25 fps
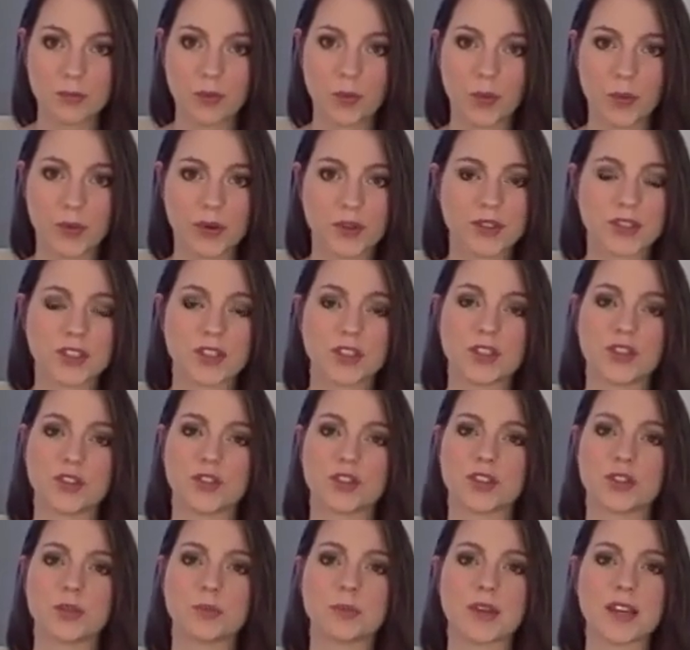important.
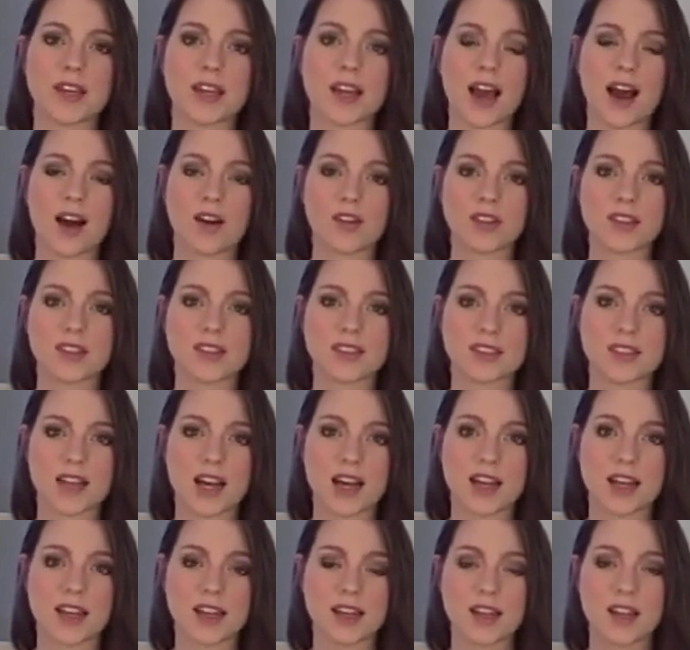You should be out in the
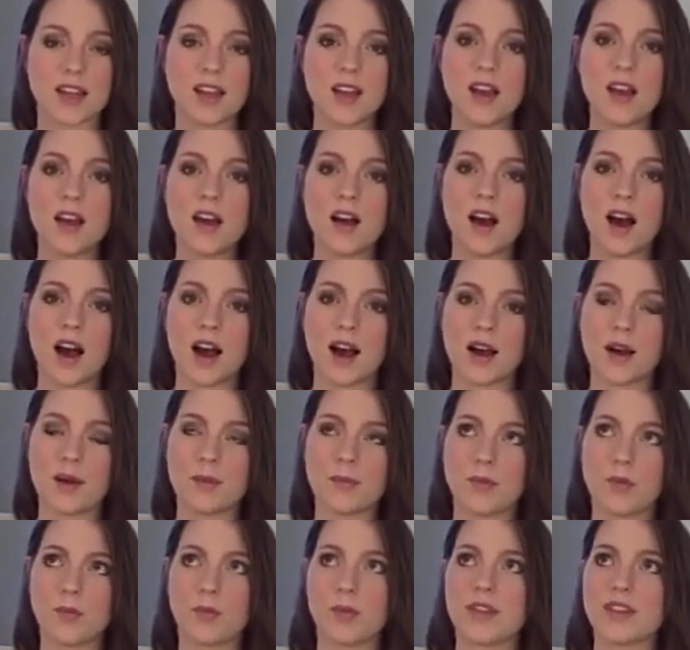sun
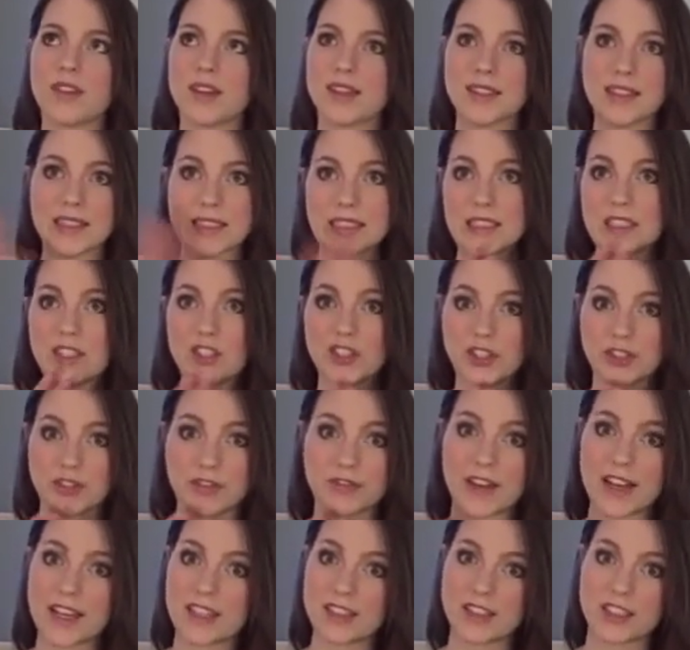with at least your
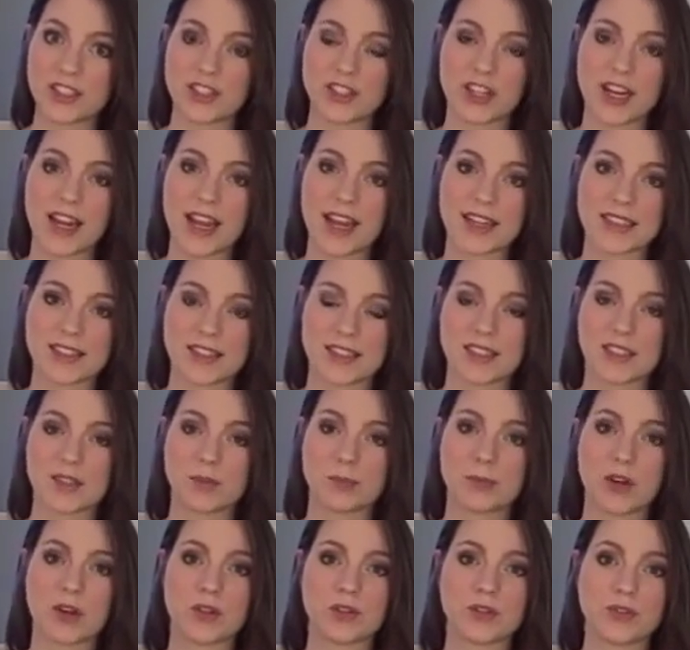face and your hands
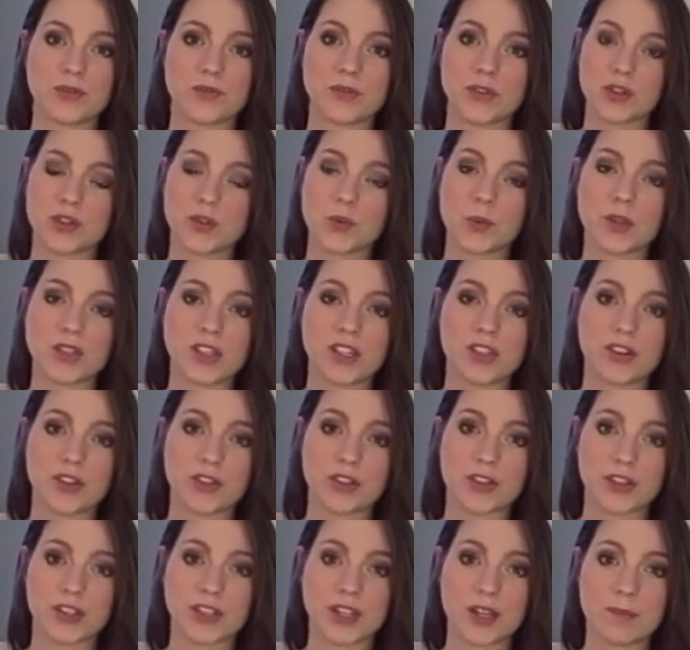exposed for 20 to
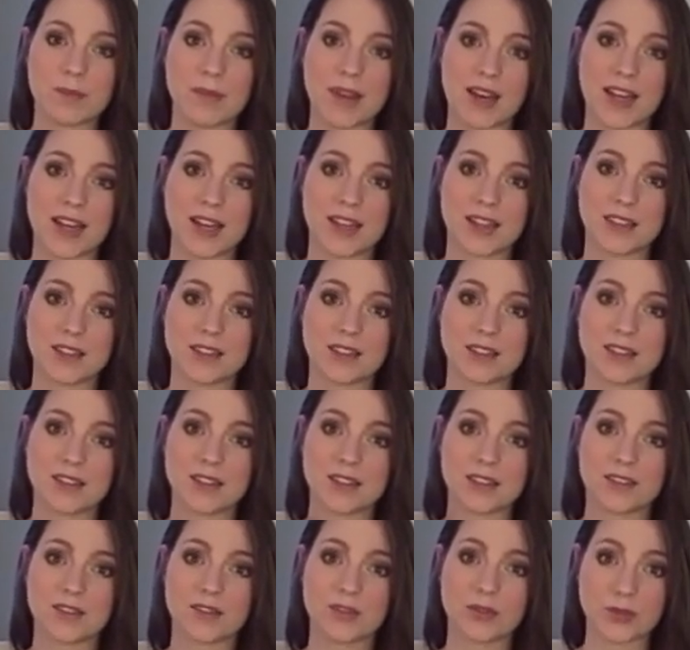30
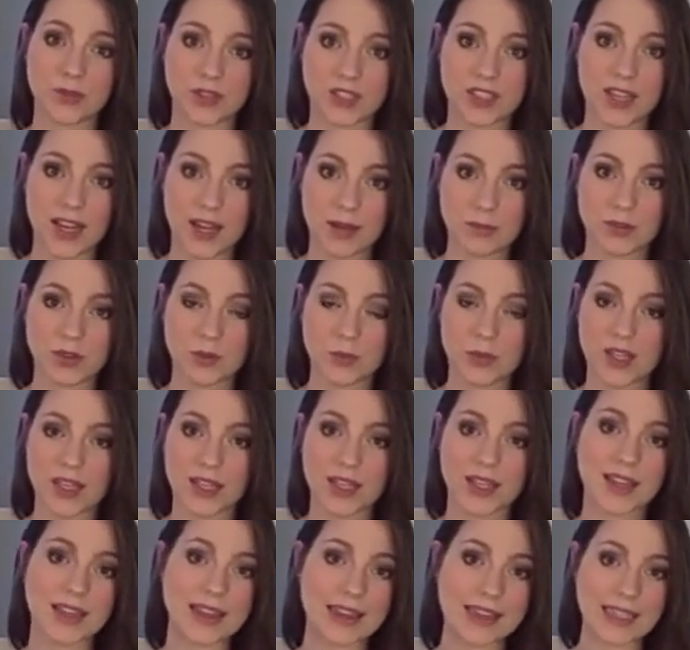minutes, three times a
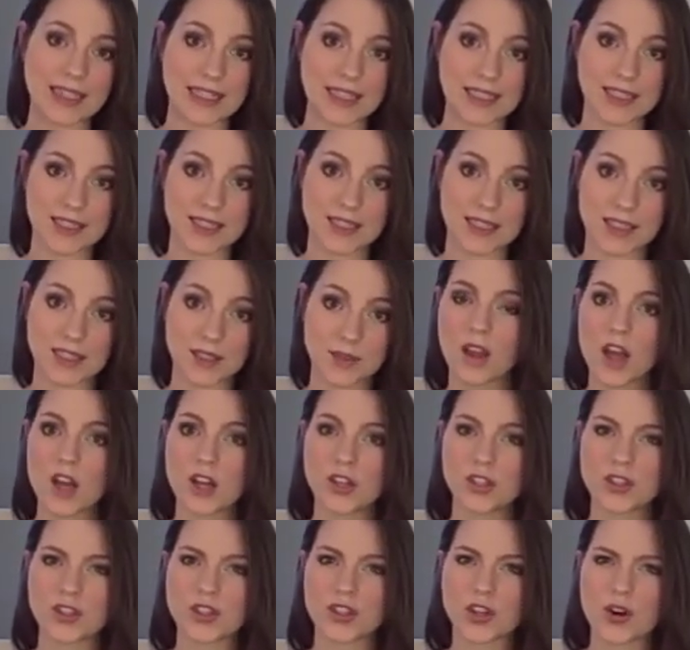week at least.
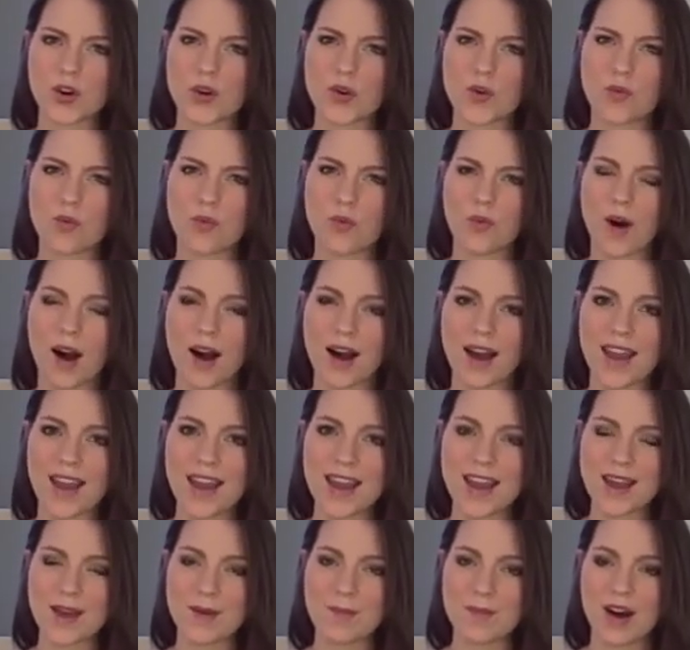So why
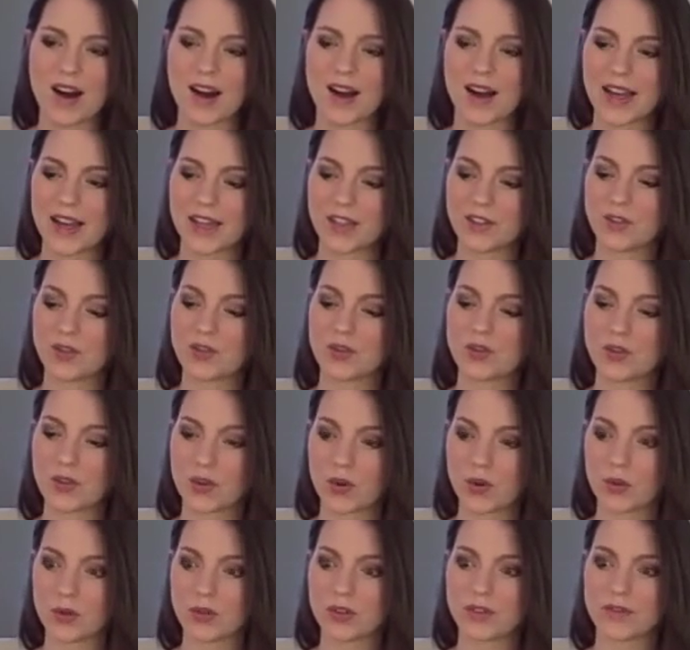am I
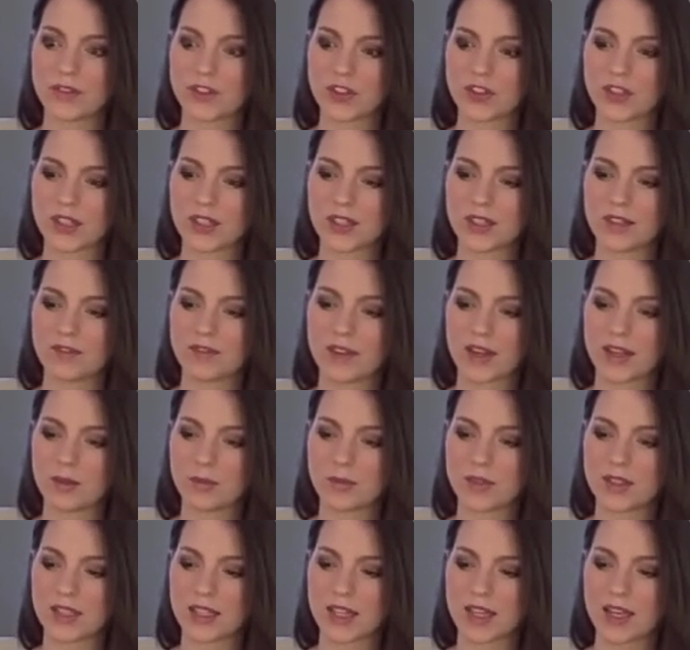so deficient in
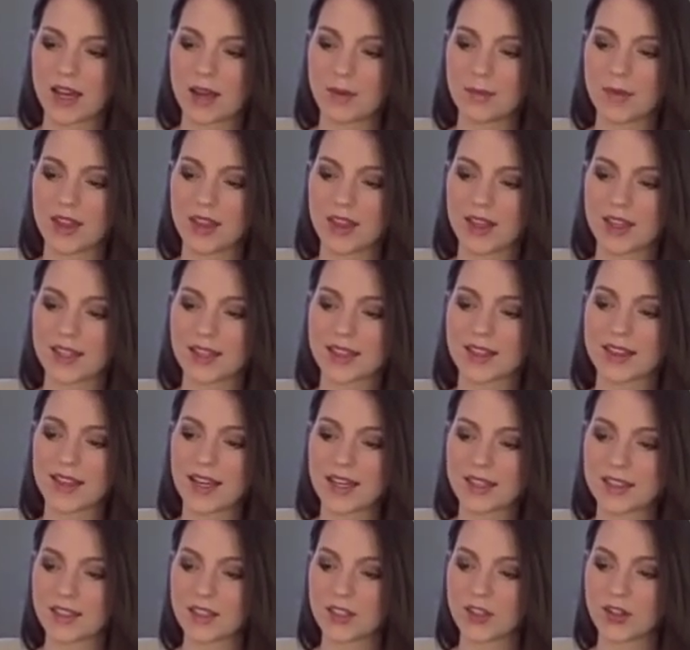vitamin D? I mean, like,
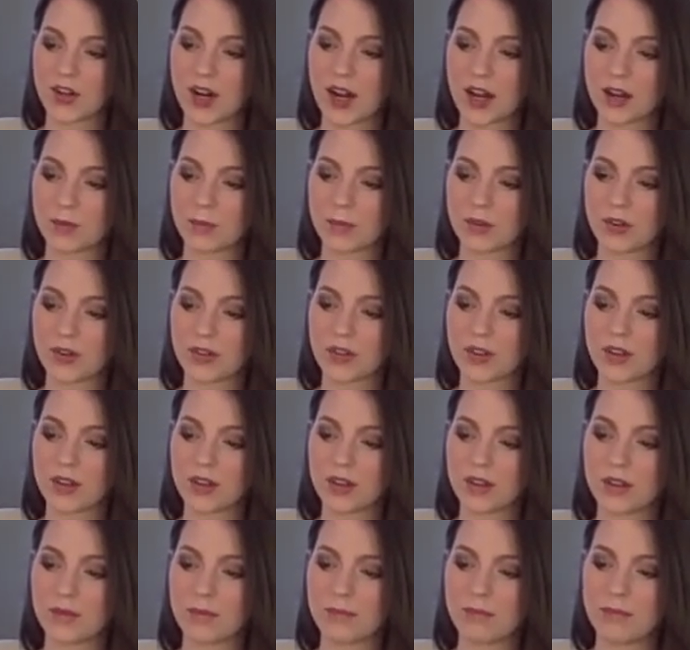that's incredible.
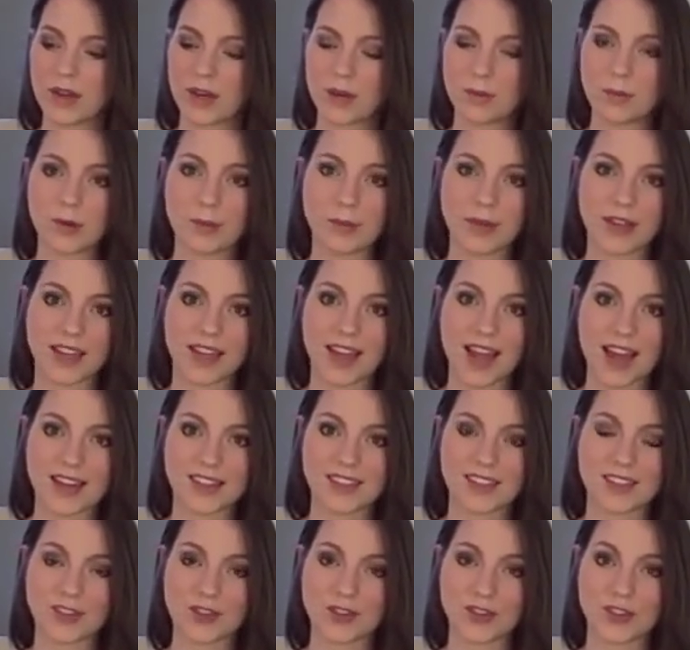The minimum,
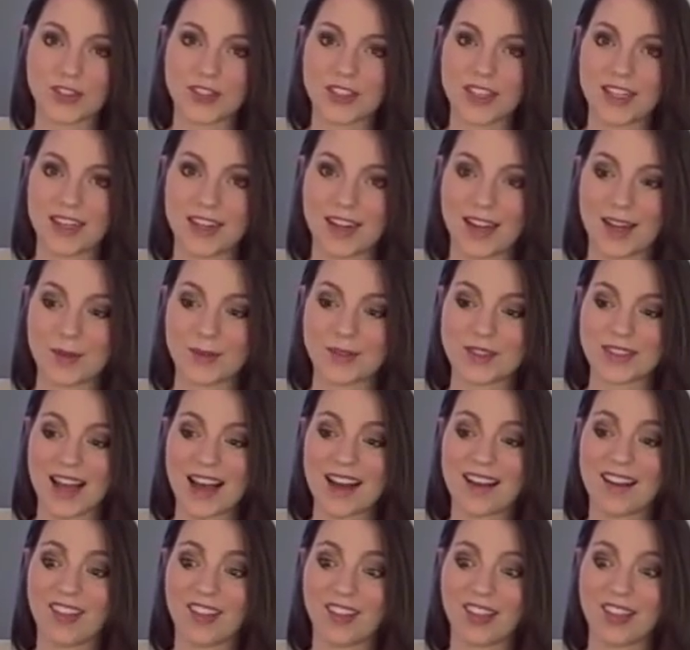again, is 30, and I was
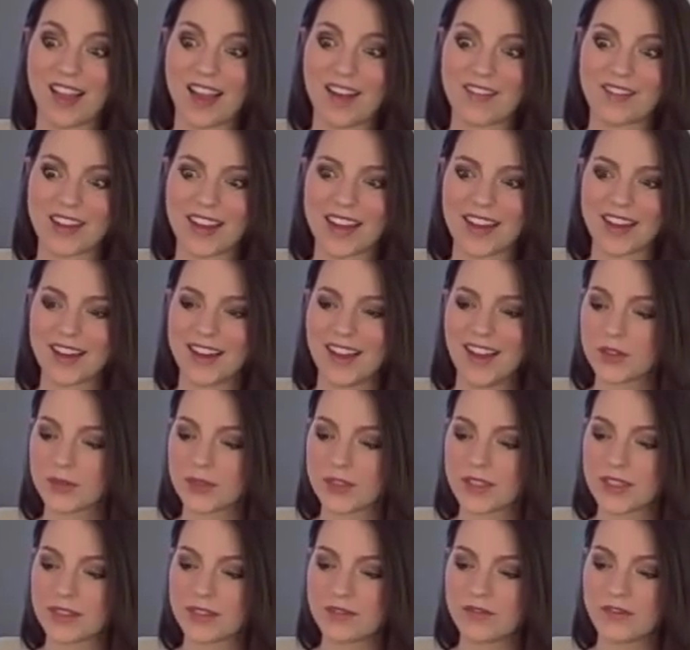at 11. Well, the
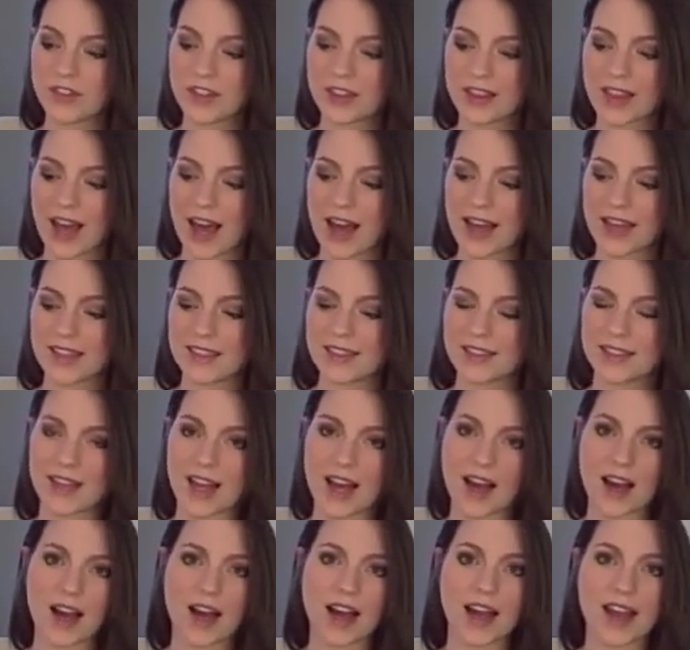reason for that is
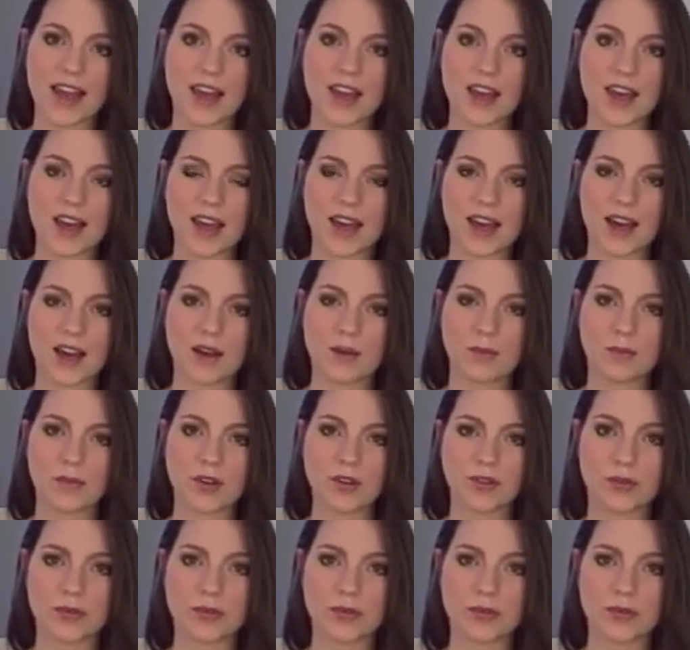that I am